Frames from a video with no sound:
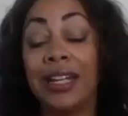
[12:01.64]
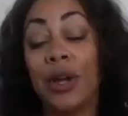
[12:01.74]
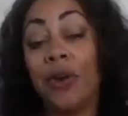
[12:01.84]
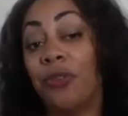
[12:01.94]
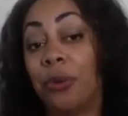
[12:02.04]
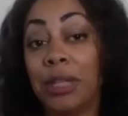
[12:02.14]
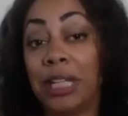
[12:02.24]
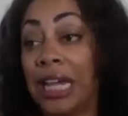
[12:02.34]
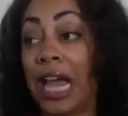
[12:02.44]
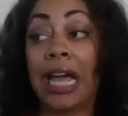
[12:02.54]
know for
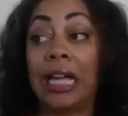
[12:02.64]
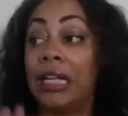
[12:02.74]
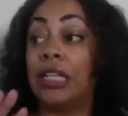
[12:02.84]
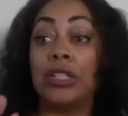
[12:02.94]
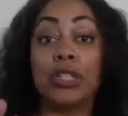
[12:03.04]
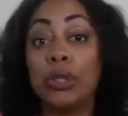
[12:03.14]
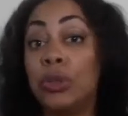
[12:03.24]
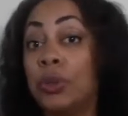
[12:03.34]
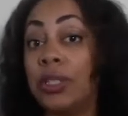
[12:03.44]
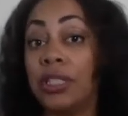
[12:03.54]
me, I didn't
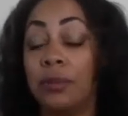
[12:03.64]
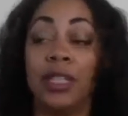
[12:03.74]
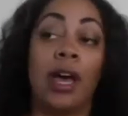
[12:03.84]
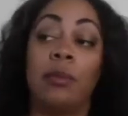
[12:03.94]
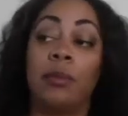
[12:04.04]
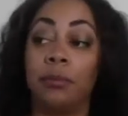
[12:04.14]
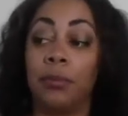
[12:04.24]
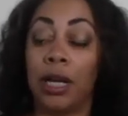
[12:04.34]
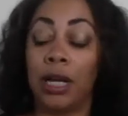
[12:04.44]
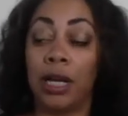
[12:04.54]
choose to become
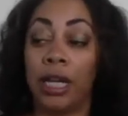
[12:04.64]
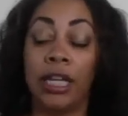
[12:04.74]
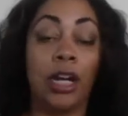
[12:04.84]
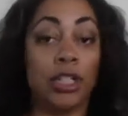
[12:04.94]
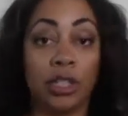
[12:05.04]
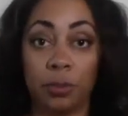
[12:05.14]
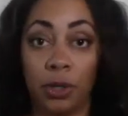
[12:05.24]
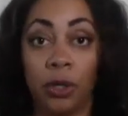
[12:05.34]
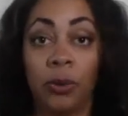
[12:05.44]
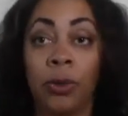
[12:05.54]
an
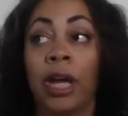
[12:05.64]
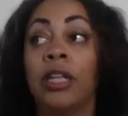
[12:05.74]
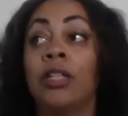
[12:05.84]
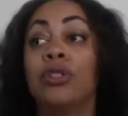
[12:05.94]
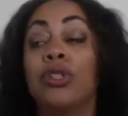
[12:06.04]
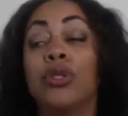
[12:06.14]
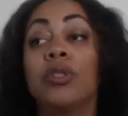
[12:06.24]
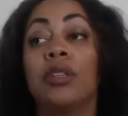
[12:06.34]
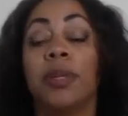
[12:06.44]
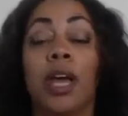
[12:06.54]
entrepreneur. I didn't
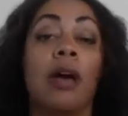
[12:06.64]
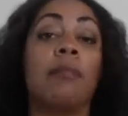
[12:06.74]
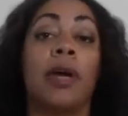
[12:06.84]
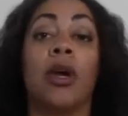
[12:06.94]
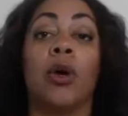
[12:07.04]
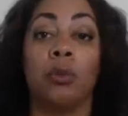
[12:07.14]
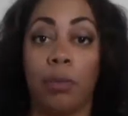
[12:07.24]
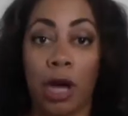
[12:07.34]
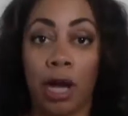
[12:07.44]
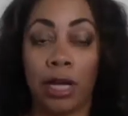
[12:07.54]
choose to become my
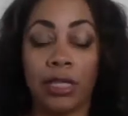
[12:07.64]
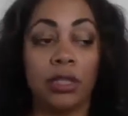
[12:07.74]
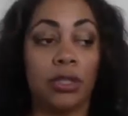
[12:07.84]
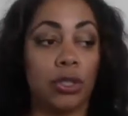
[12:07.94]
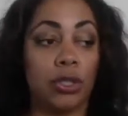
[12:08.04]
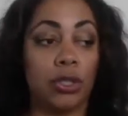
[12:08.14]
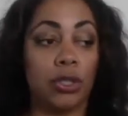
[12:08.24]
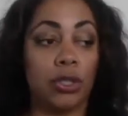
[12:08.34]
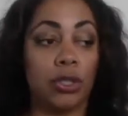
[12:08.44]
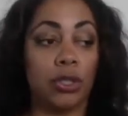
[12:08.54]
own boss
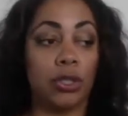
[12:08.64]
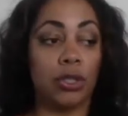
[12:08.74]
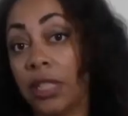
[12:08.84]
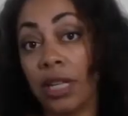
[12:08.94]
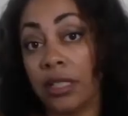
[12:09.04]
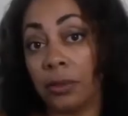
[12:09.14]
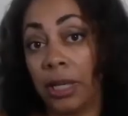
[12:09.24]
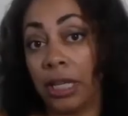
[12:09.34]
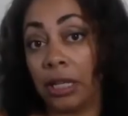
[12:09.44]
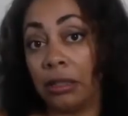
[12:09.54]
7 days a
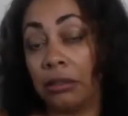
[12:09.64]
week.